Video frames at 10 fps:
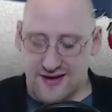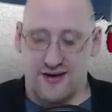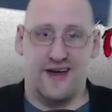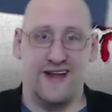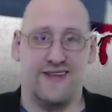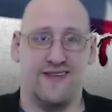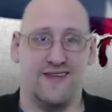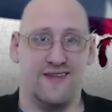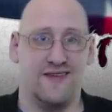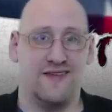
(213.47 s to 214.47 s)
It's
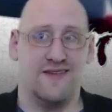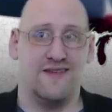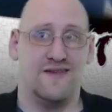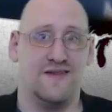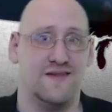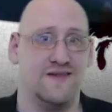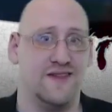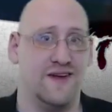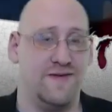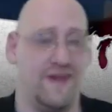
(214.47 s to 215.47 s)

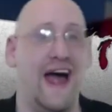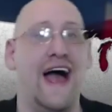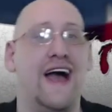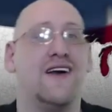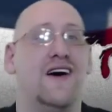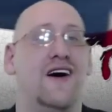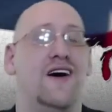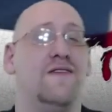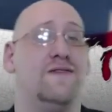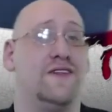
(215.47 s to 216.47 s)
the flag
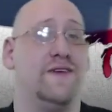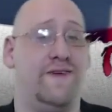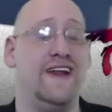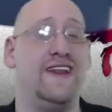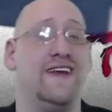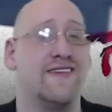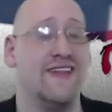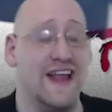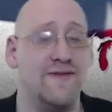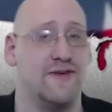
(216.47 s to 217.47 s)
of defending
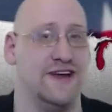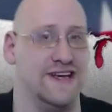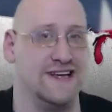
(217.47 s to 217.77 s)
slavery.